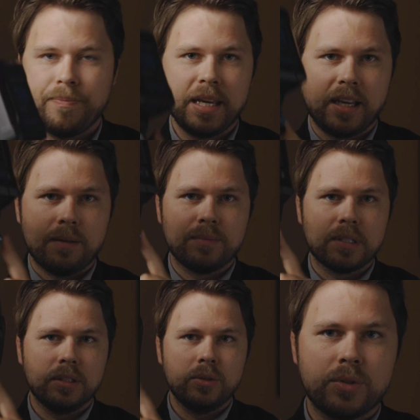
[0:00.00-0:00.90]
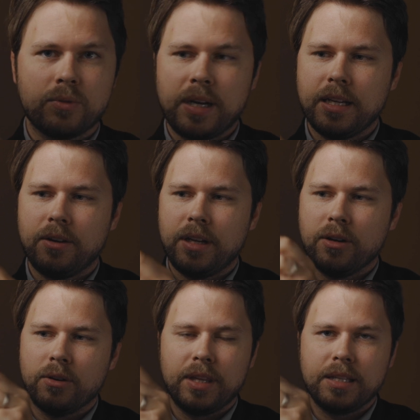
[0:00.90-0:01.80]
it comes loose right down
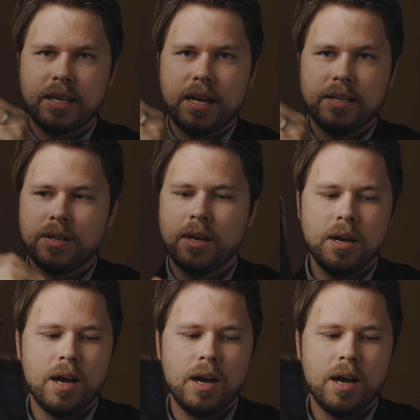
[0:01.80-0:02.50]
here on these guys.